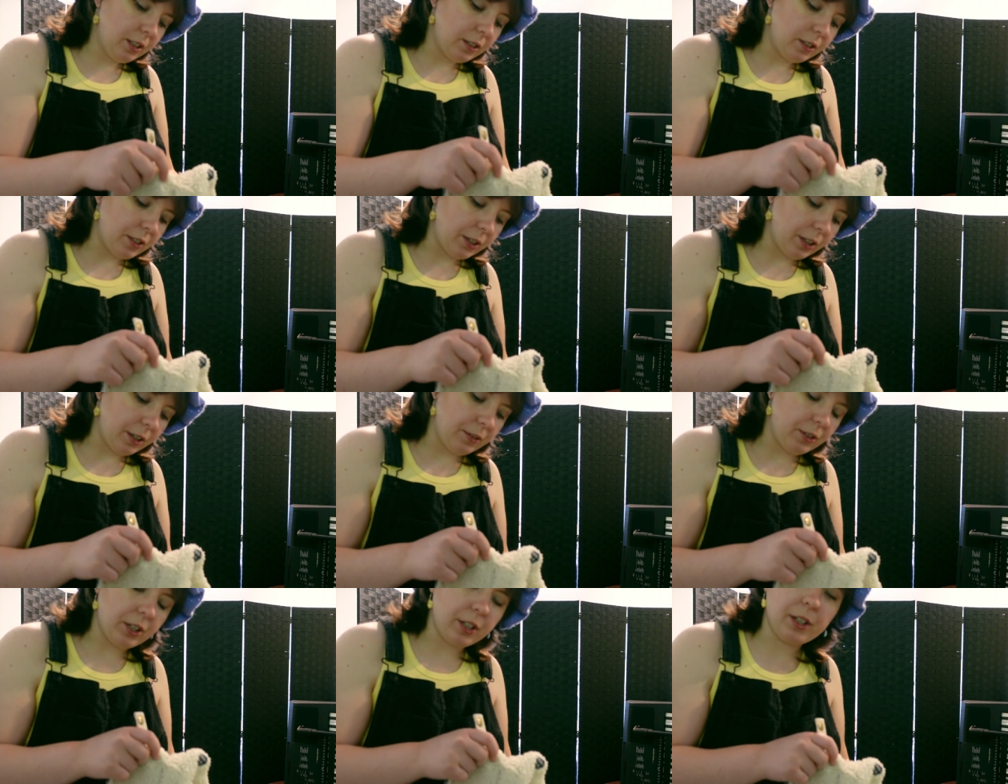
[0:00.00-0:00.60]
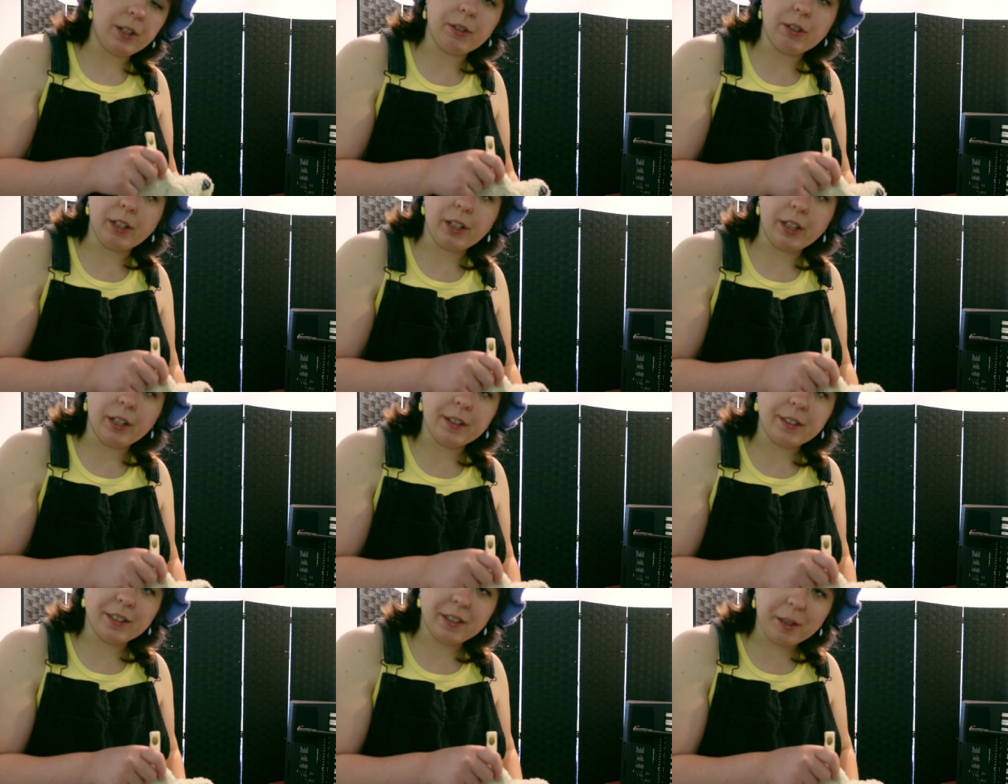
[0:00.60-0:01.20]
Sorry if you can hear the
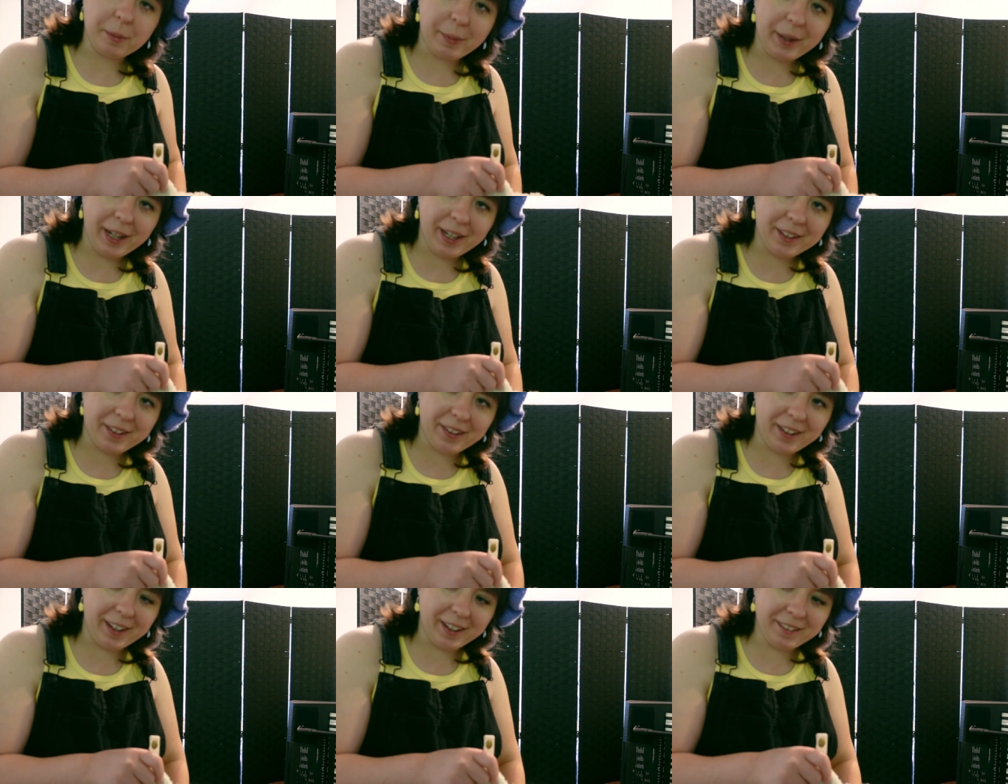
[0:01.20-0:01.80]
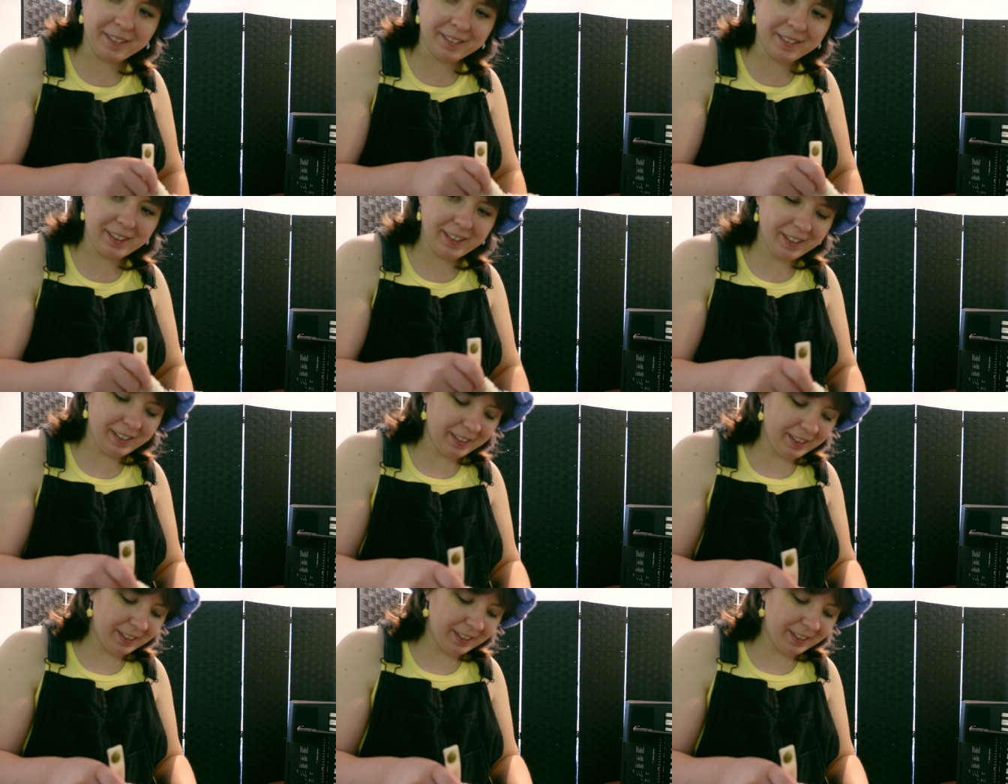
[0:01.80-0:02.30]
geese in the background.